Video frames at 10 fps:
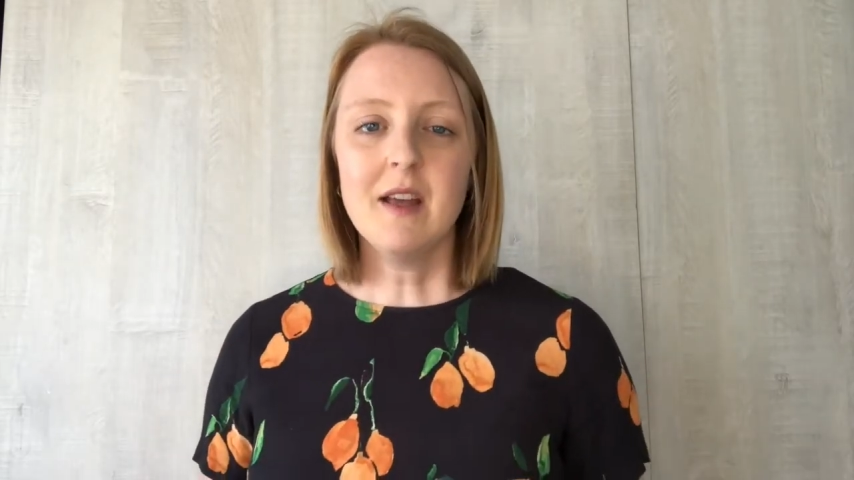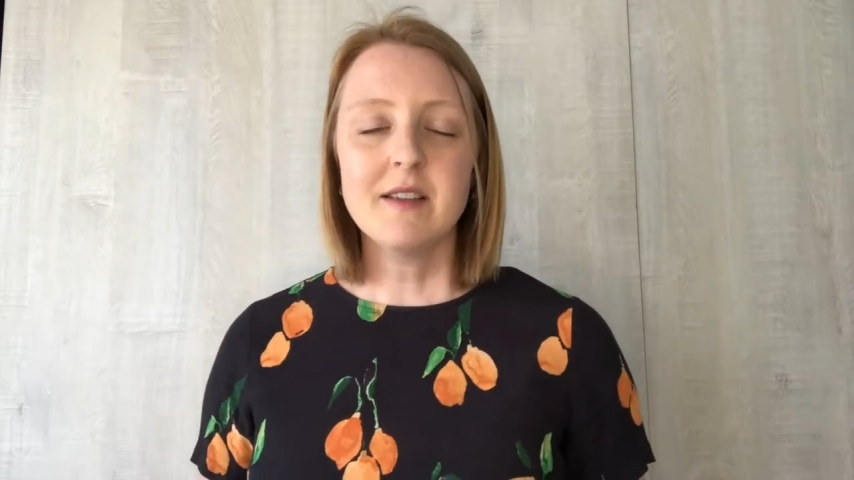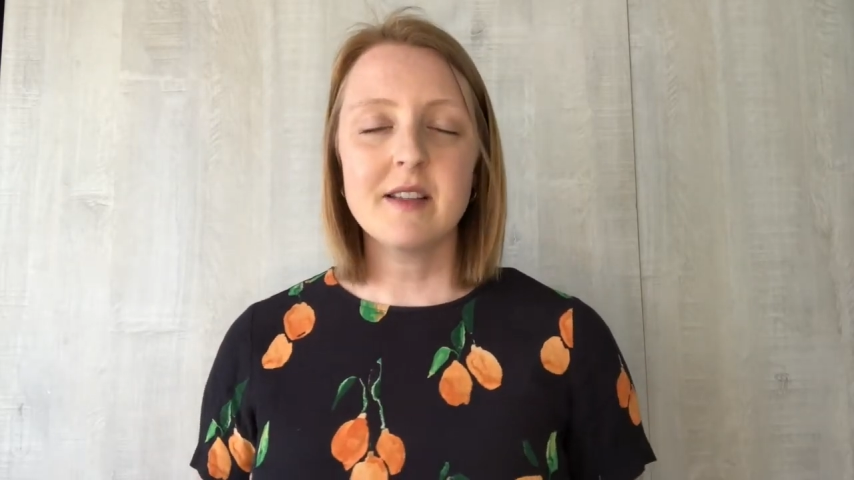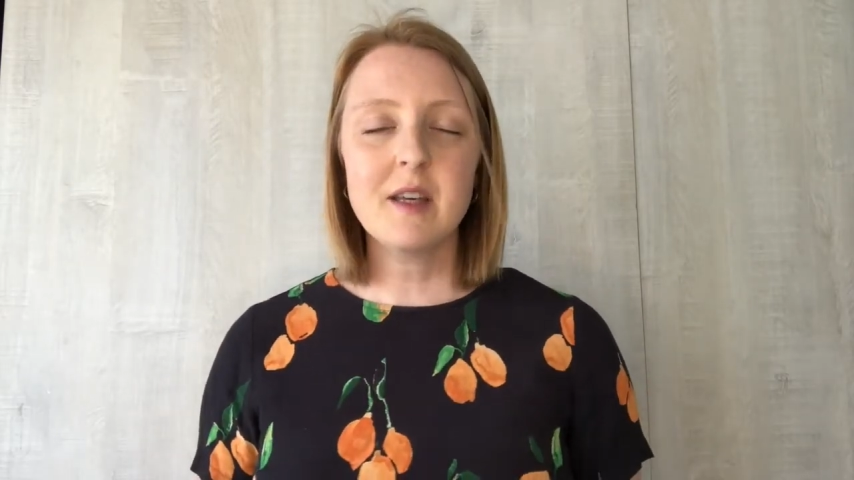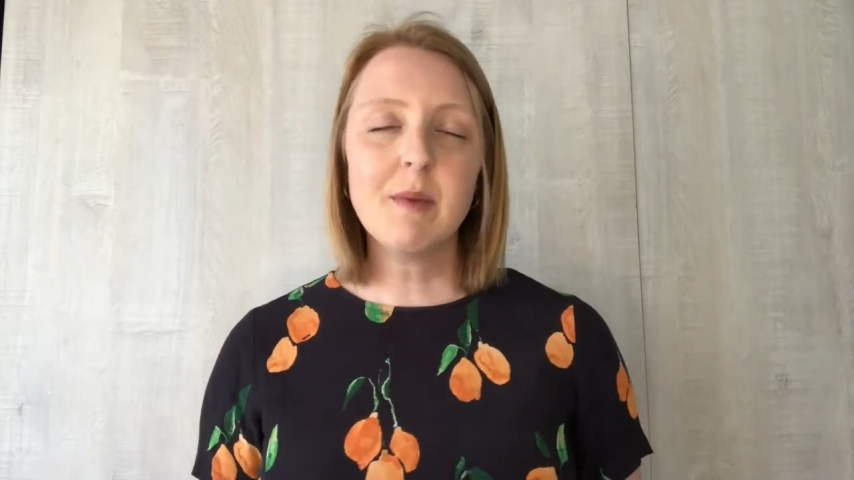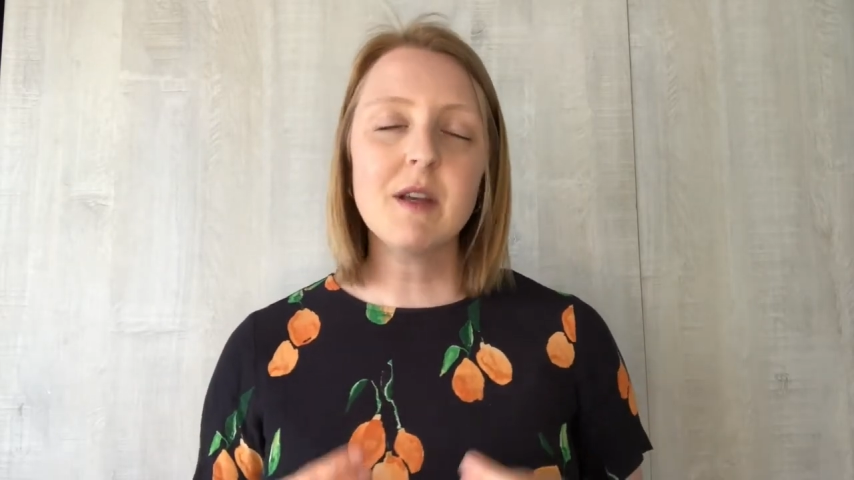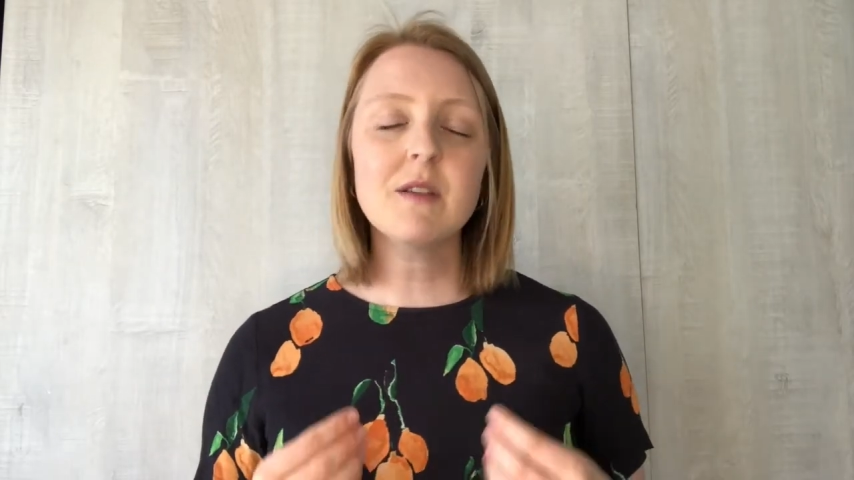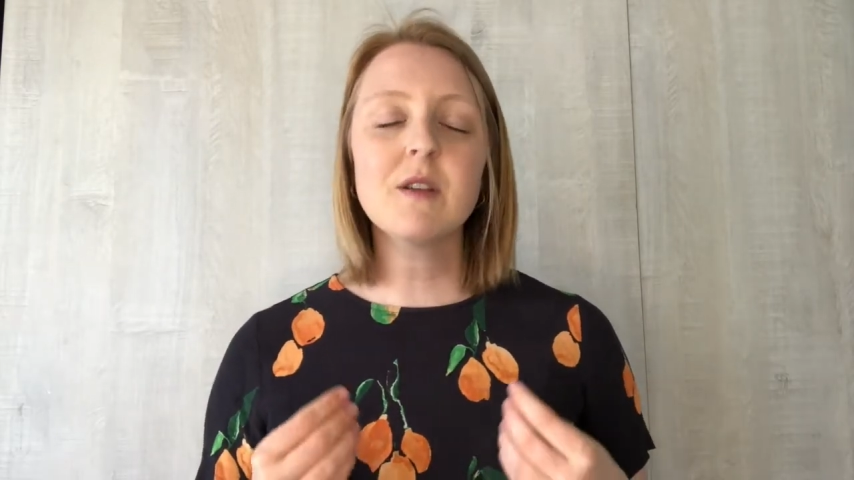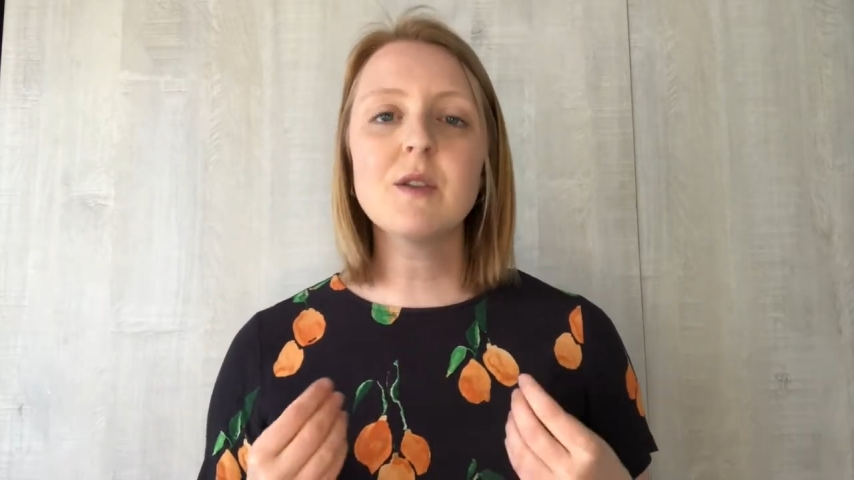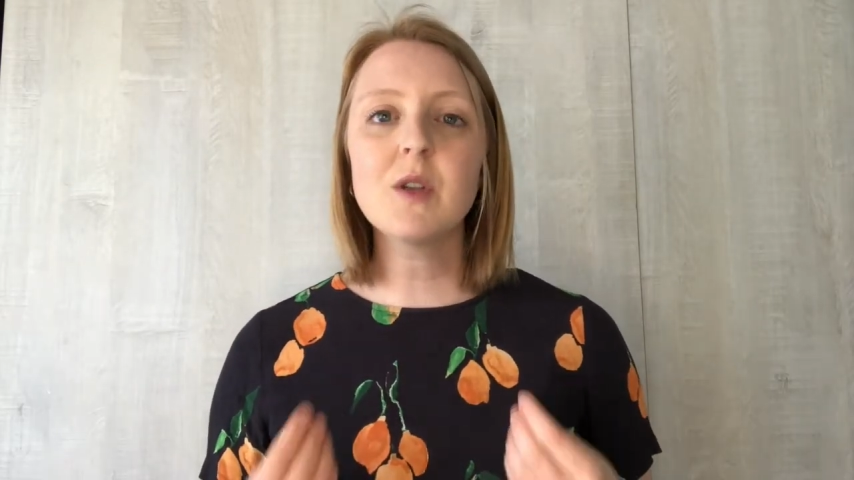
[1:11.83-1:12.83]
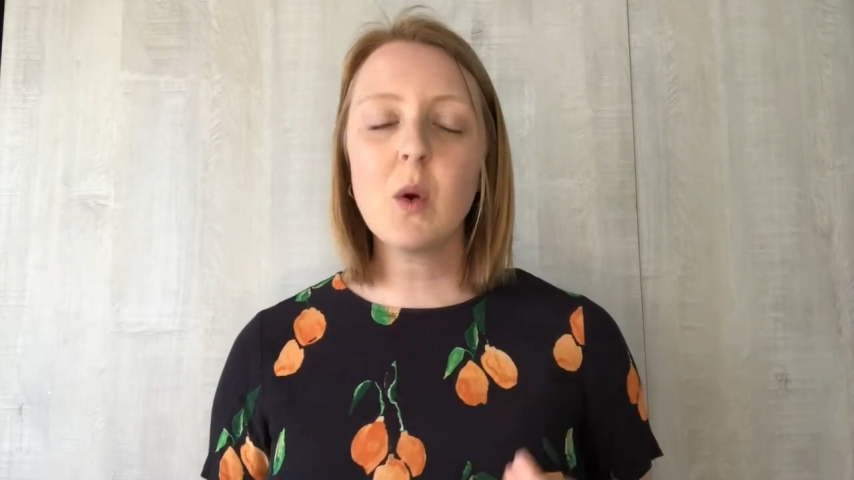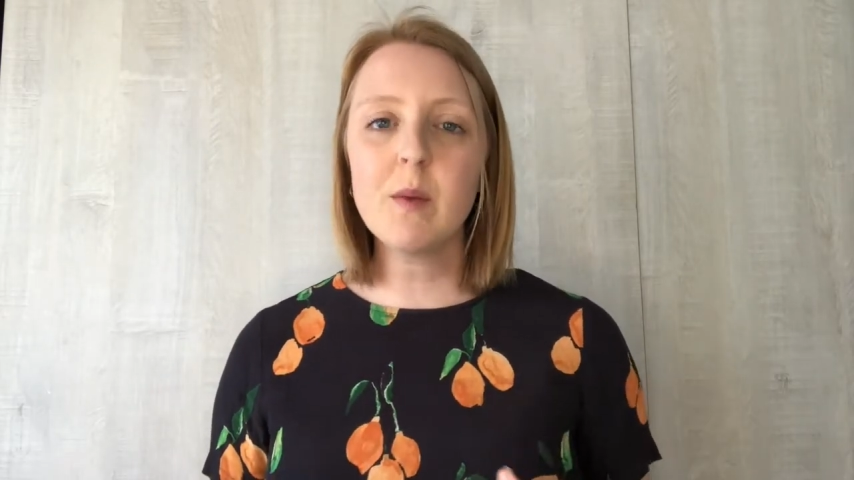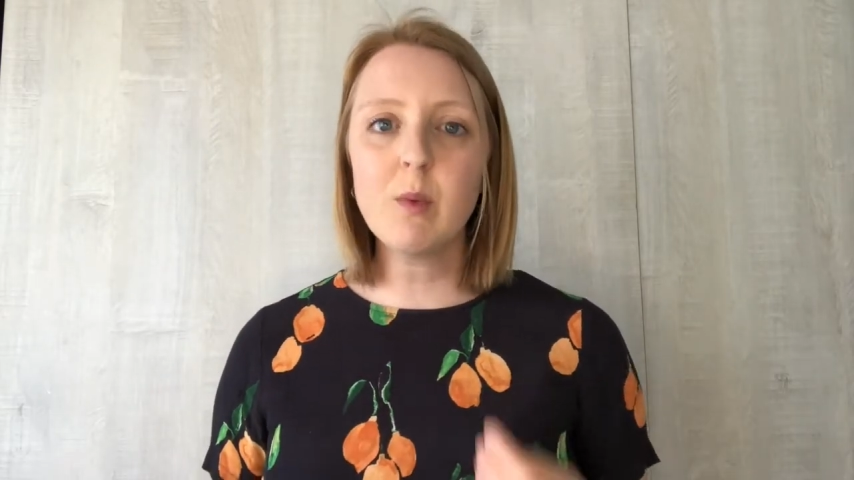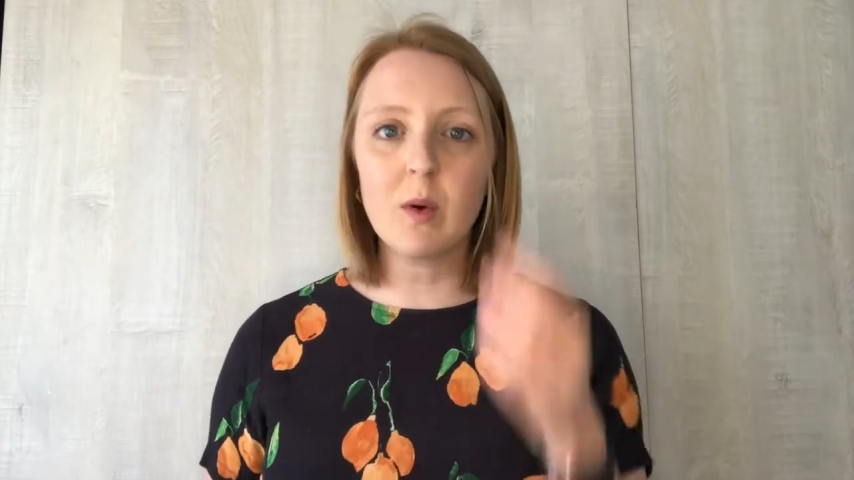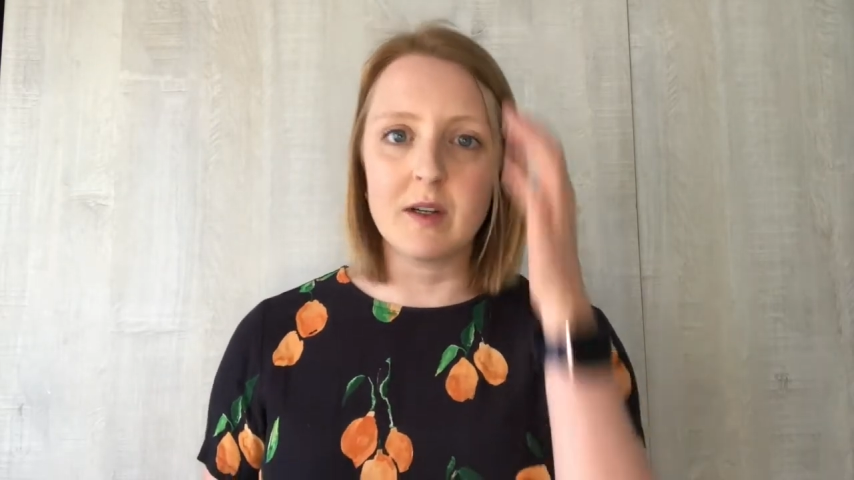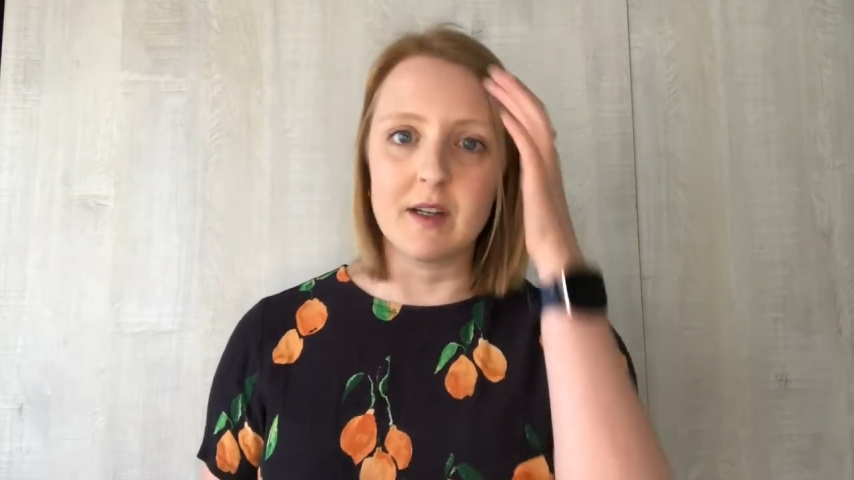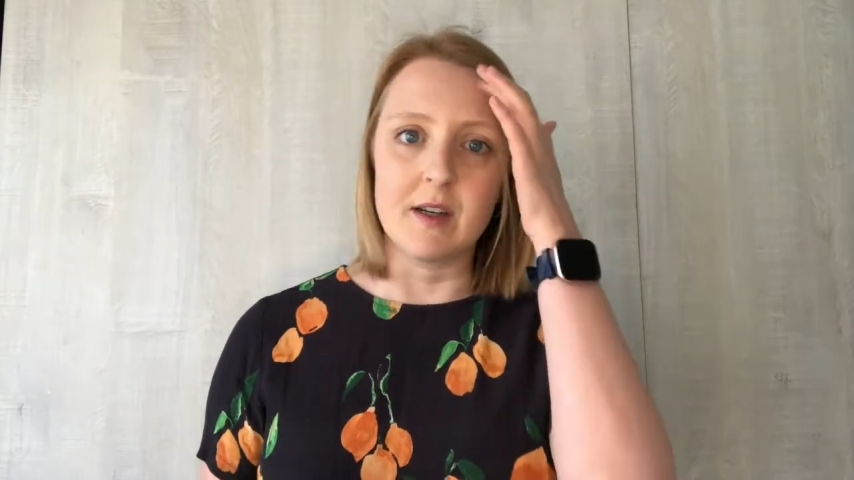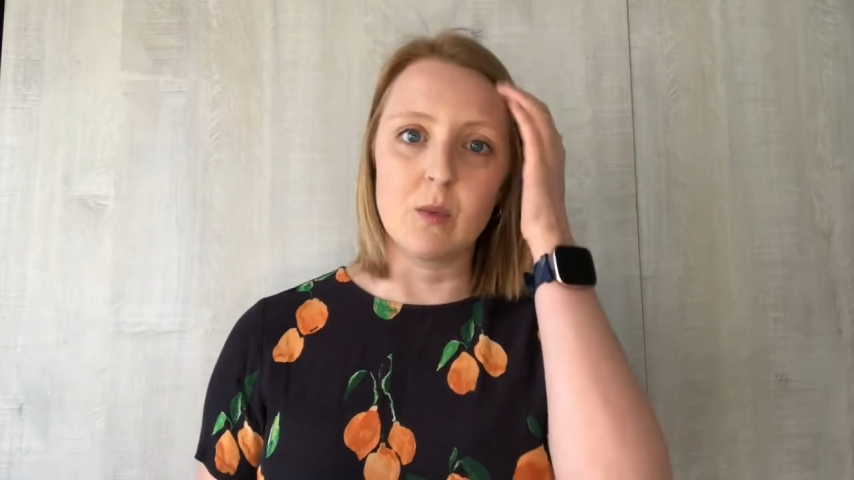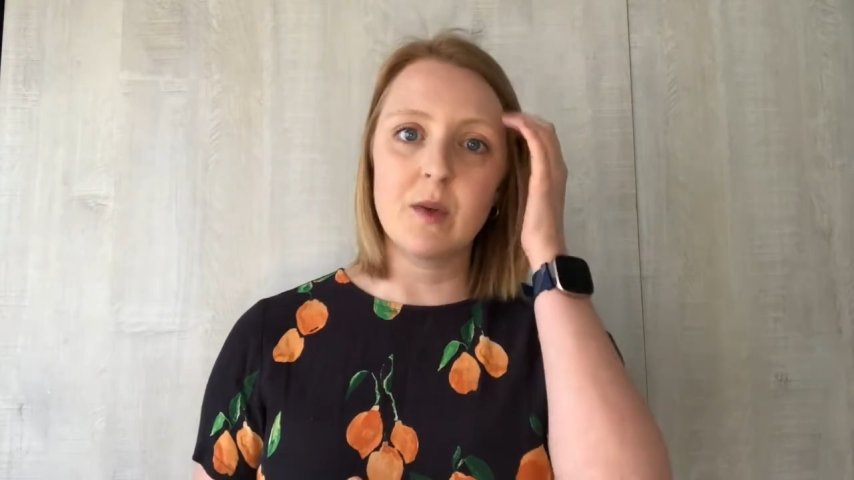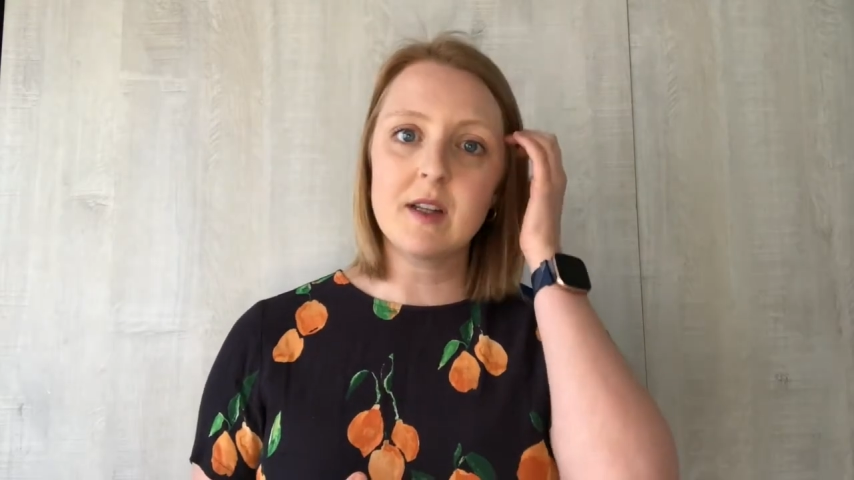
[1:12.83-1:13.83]
Sleep is so
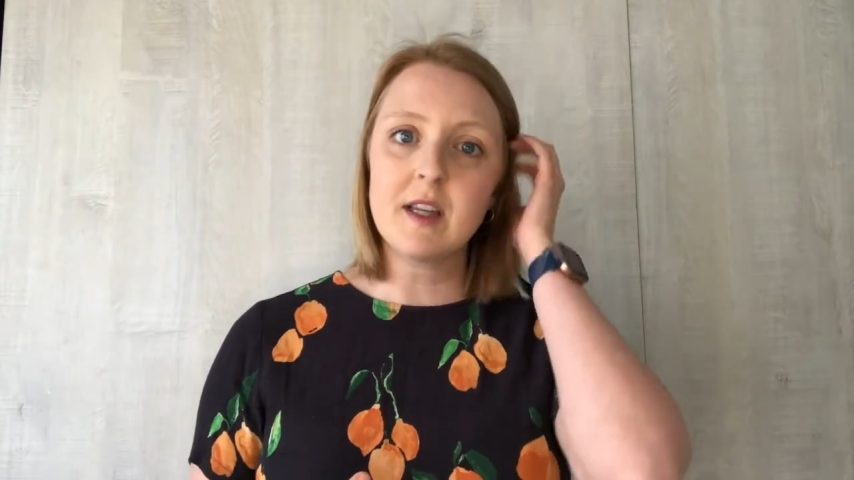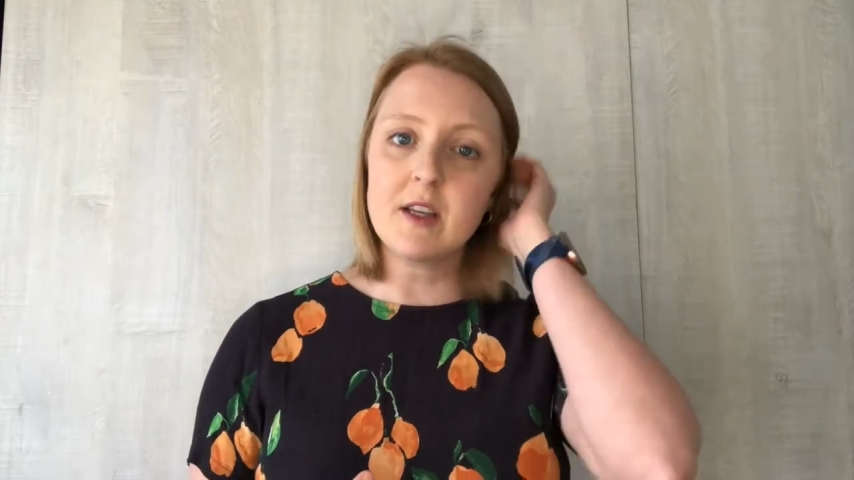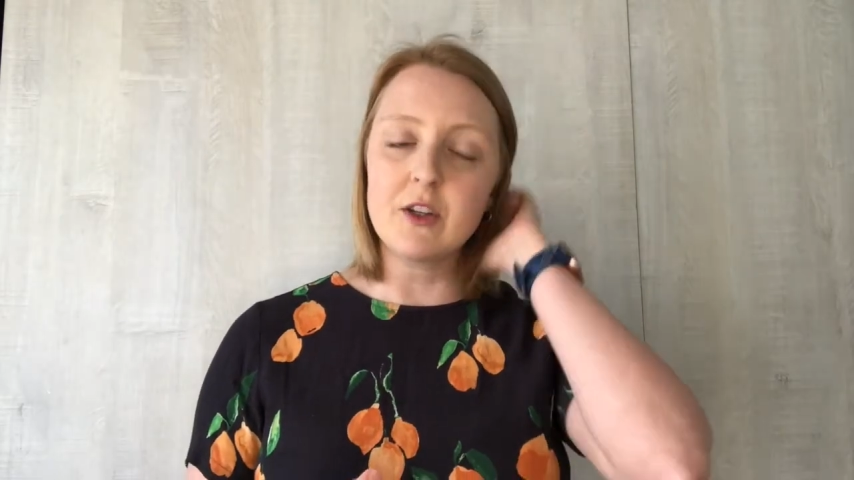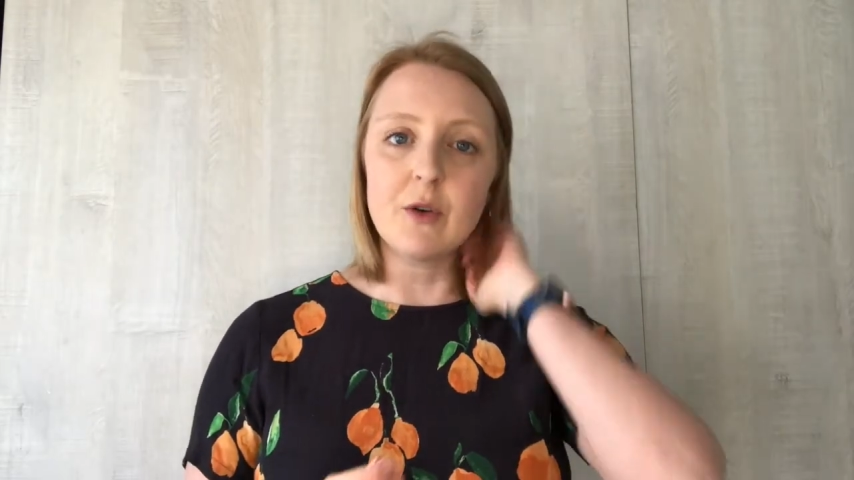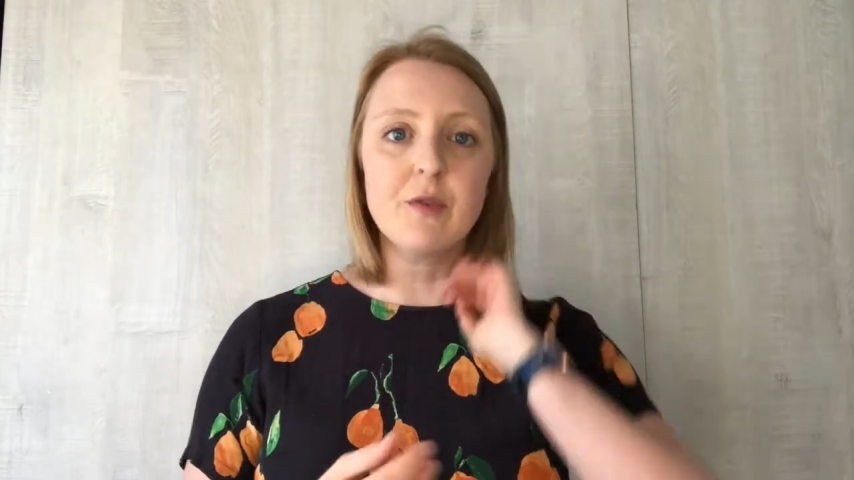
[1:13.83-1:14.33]
important, really,